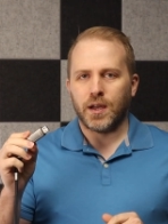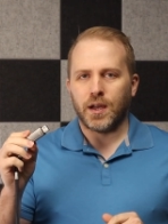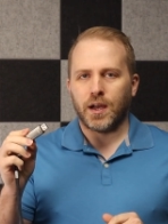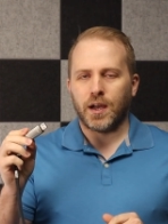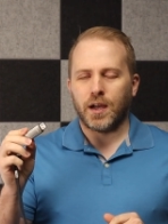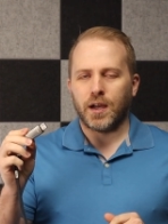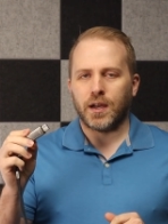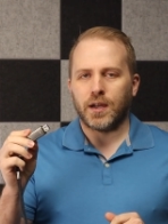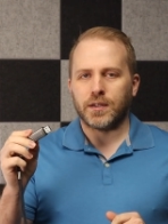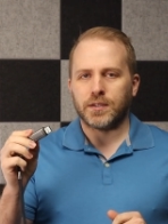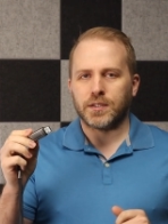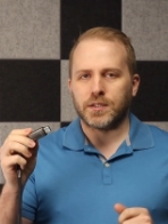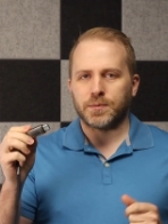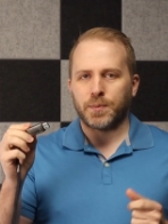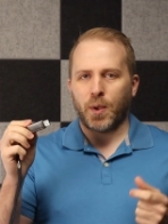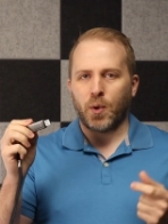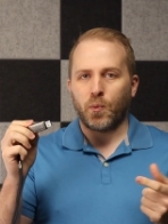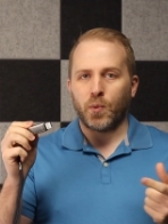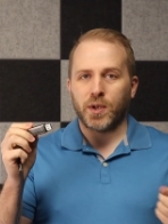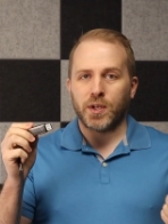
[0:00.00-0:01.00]
does
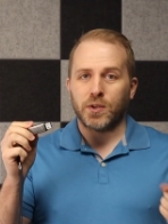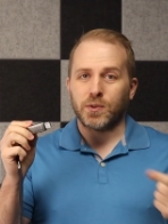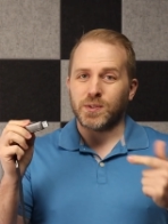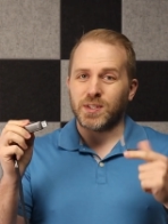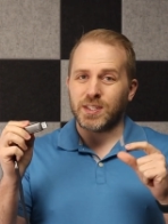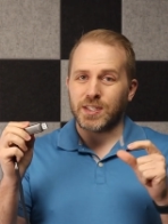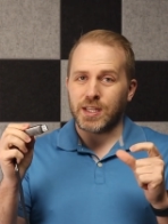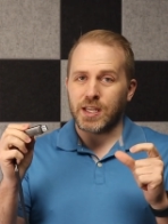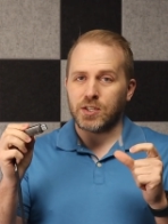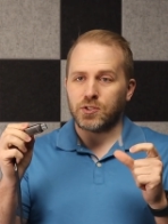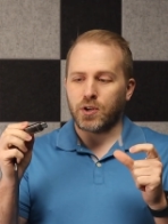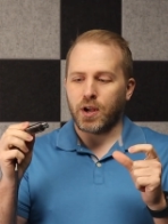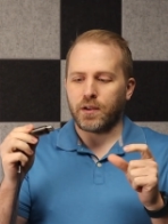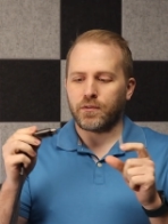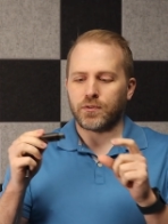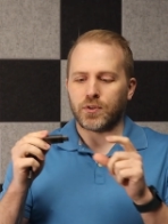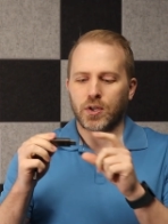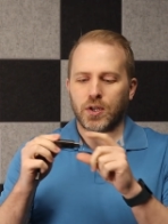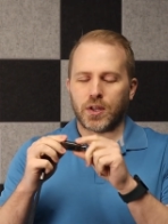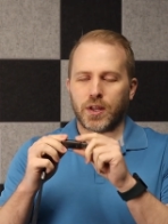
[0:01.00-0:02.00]
my Windows C
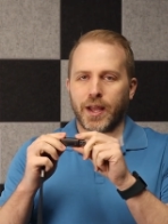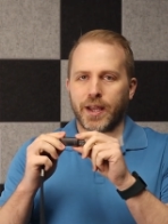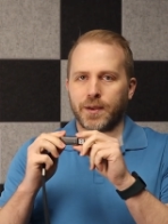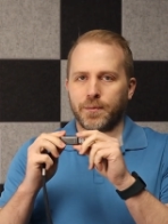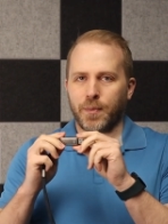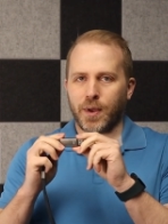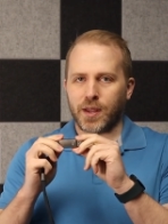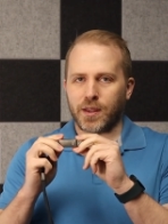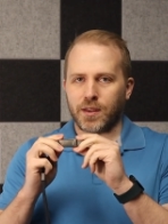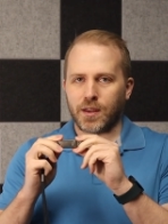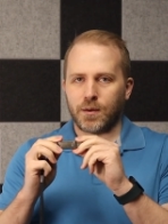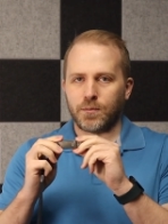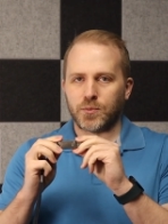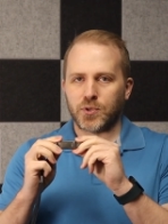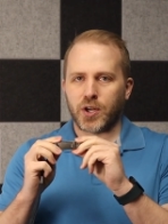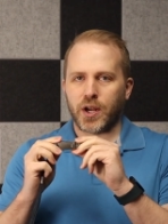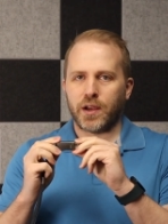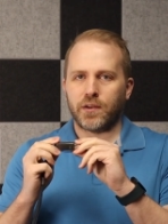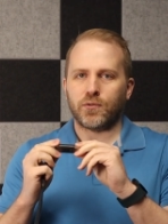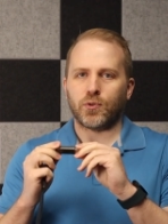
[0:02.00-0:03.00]
drive look like my thumb
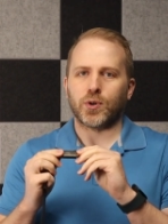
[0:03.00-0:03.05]
drive,